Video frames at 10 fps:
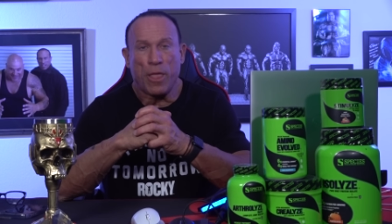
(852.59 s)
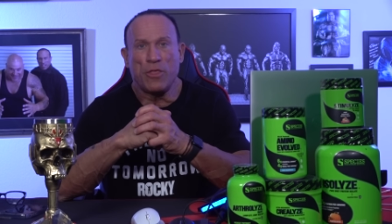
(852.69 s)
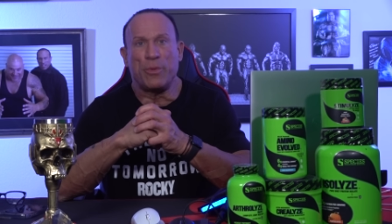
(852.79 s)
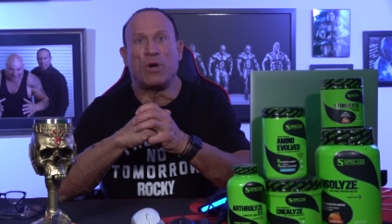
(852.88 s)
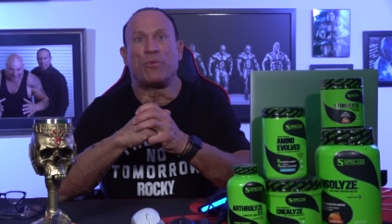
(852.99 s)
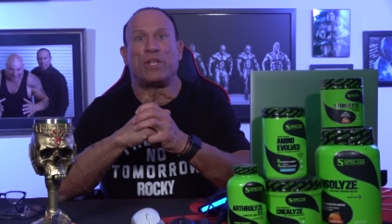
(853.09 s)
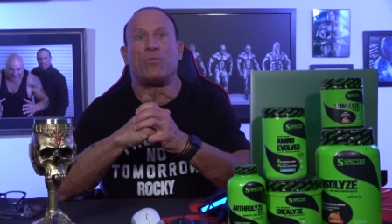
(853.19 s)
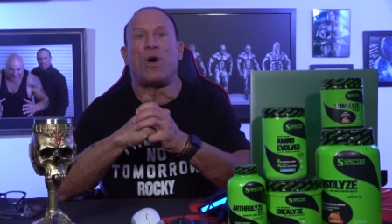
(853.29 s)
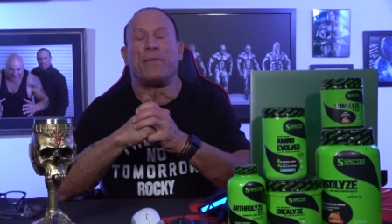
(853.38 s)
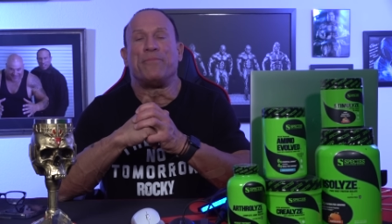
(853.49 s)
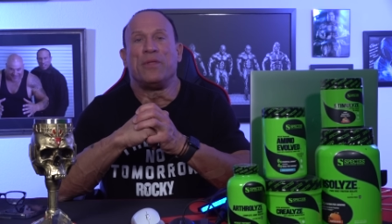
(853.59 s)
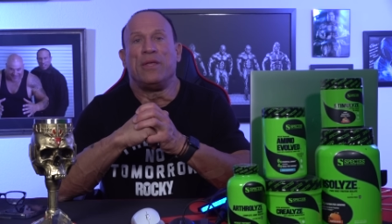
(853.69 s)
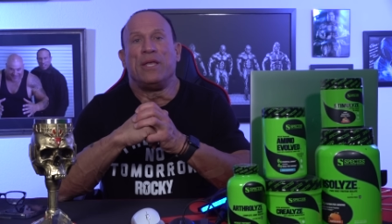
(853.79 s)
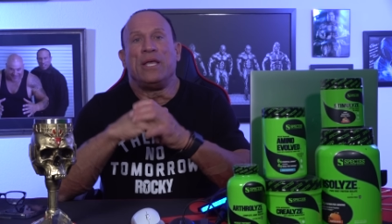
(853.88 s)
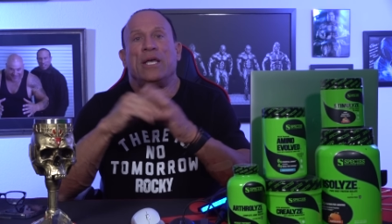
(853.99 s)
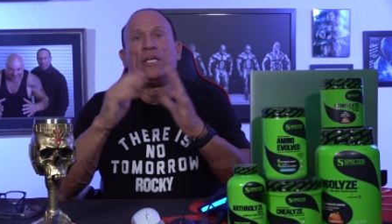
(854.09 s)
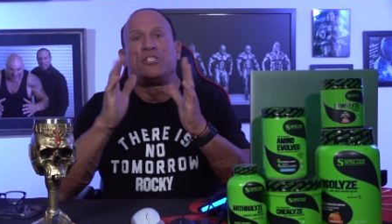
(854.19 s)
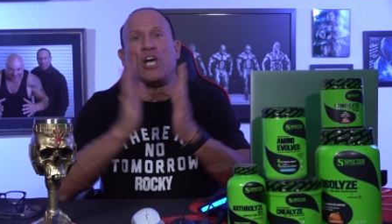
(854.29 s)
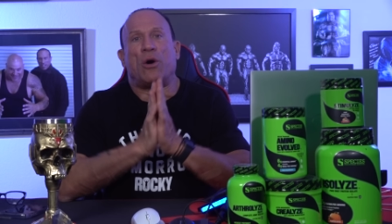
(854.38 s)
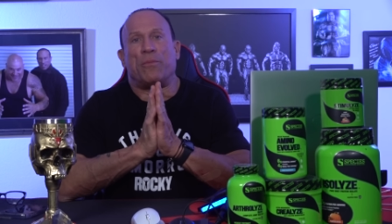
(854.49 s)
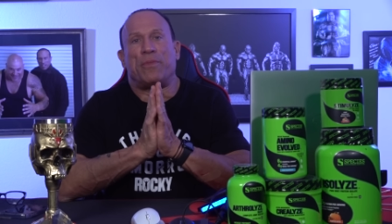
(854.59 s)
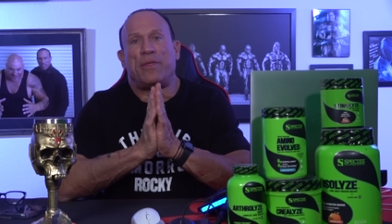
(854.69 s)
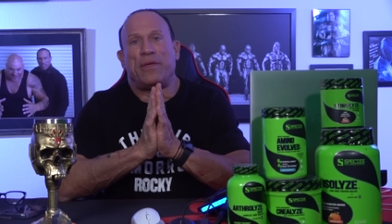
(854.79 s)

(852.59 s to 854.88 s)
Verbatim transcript: that we don't really want. So,